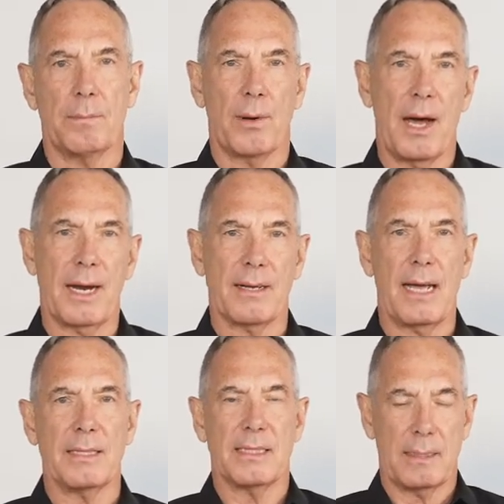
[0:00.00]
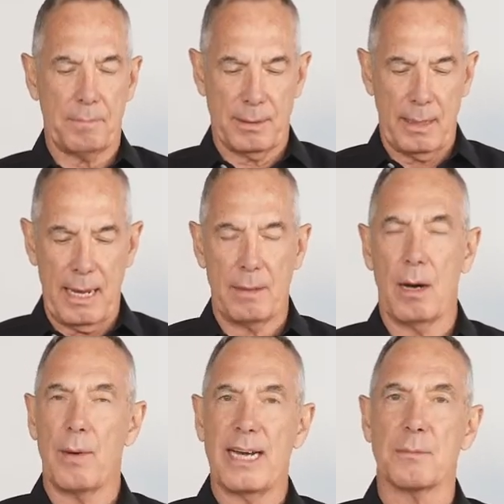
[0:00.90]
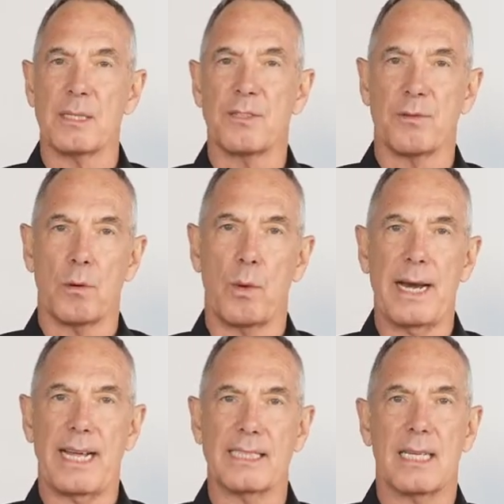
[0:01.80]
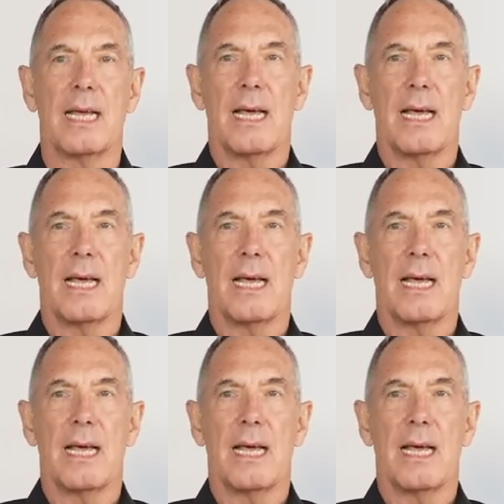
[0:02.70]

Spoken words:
product and arrangements for weddings,